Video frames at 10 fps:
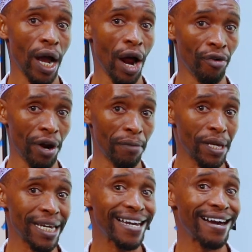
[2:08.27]

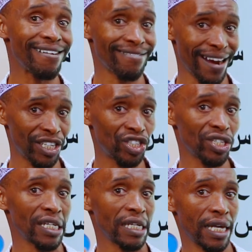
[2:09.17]
Arabic
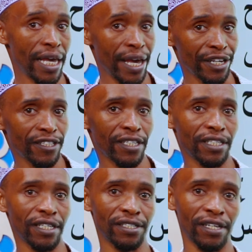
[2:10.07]
writing
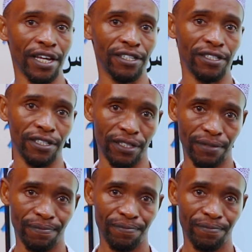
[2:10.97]
exercises.